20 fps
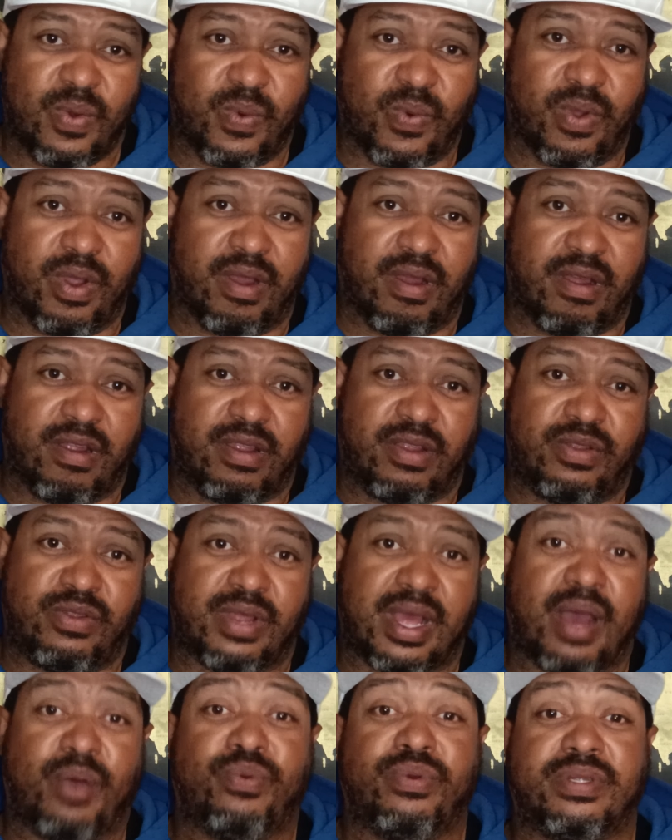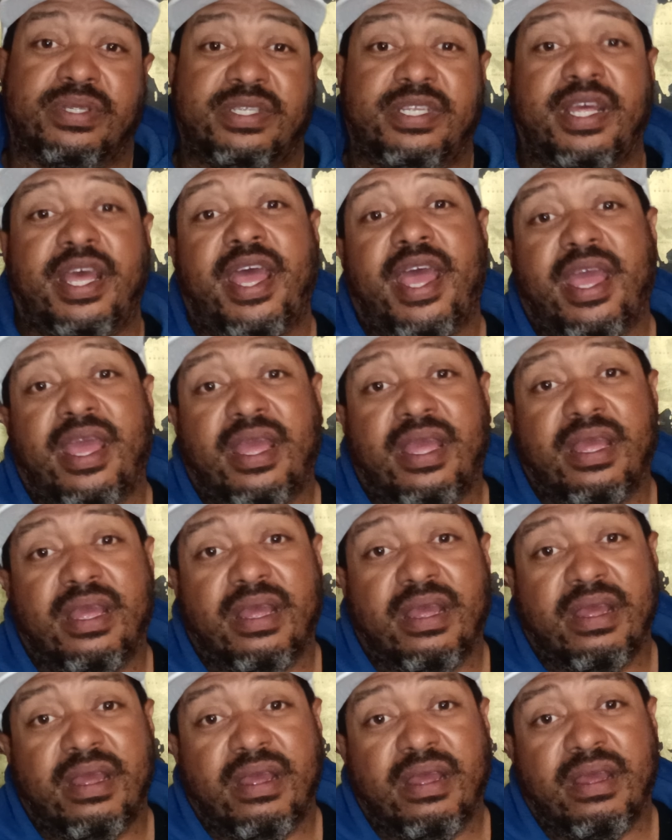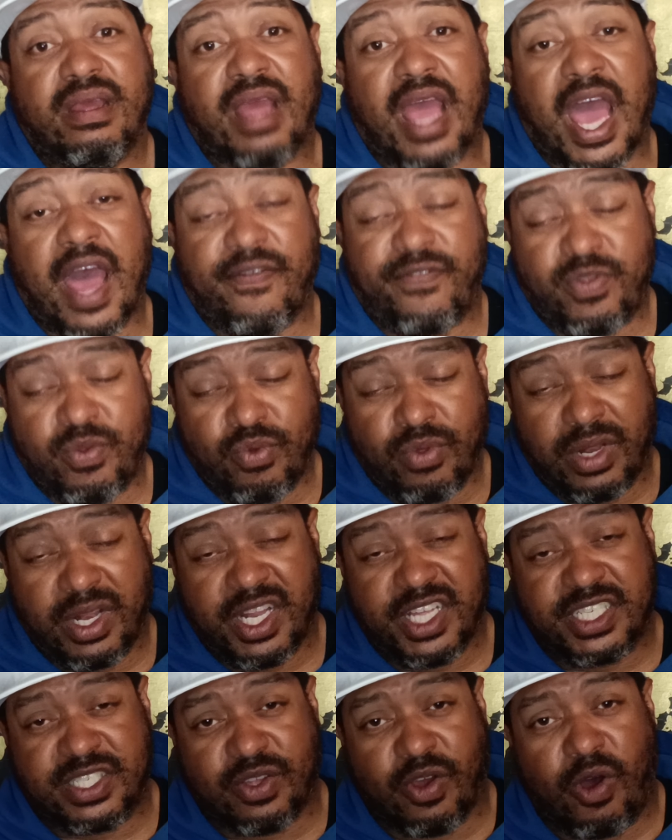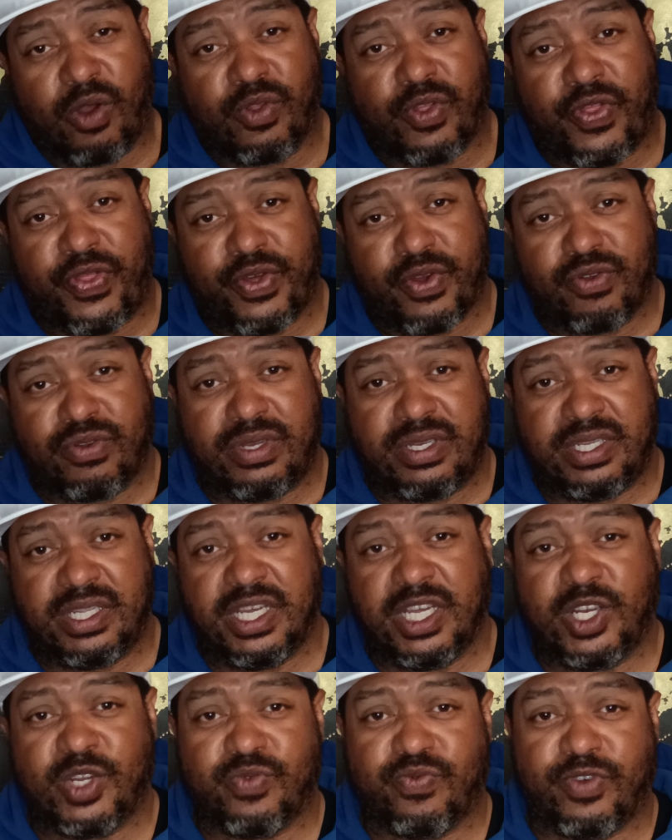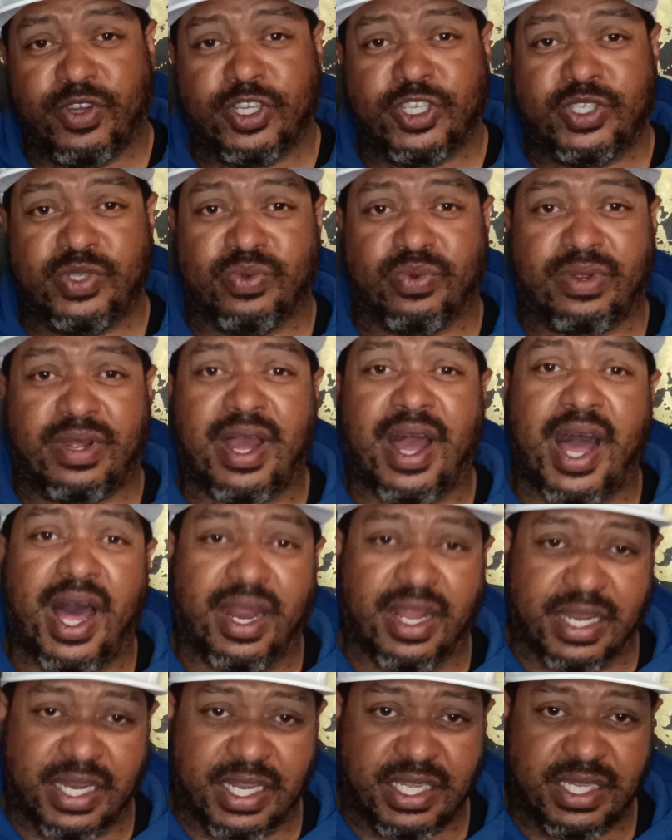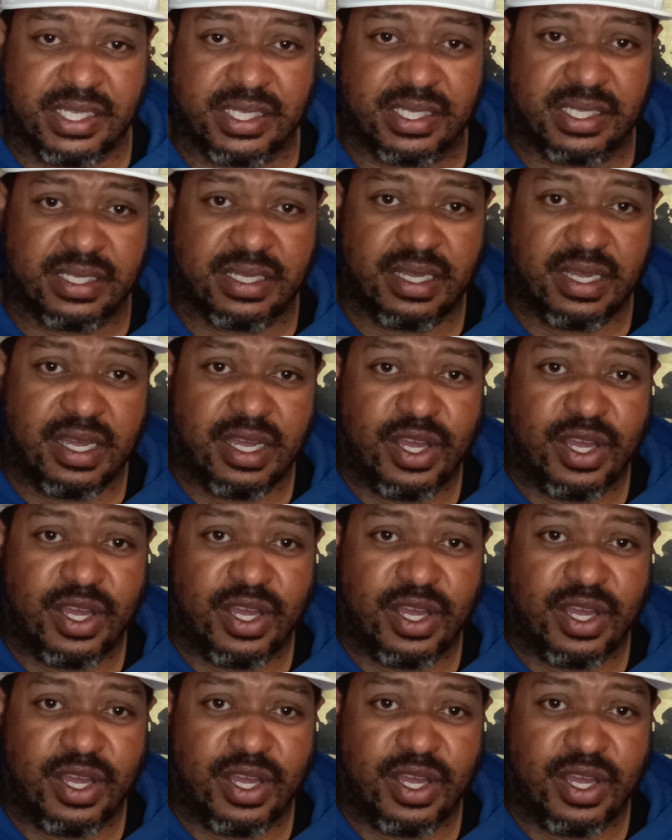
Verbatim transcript: where I would say, after you list all the 13 original colonies,